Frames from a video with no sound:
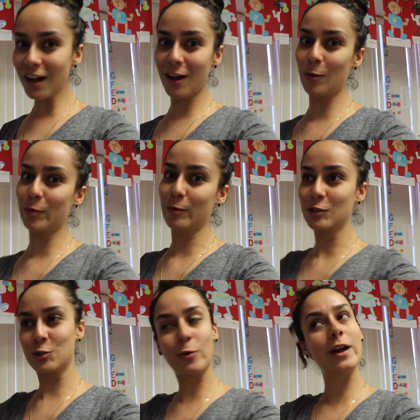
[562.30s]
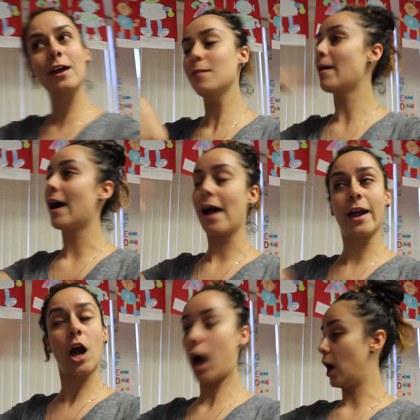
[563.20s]
I hope you enjoyed
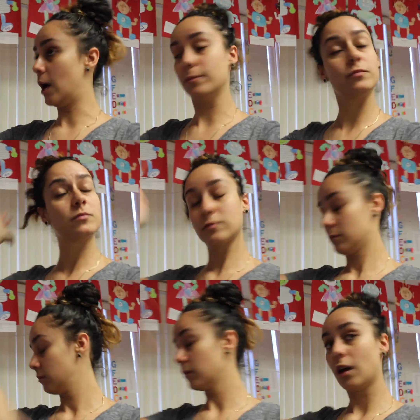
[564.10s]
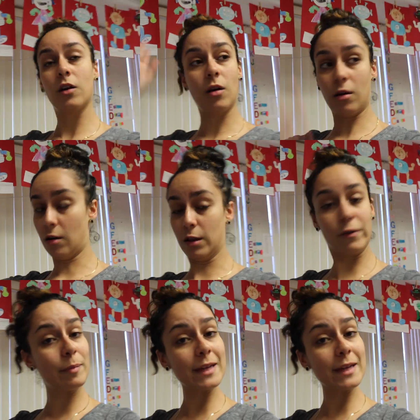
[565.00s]
my all over the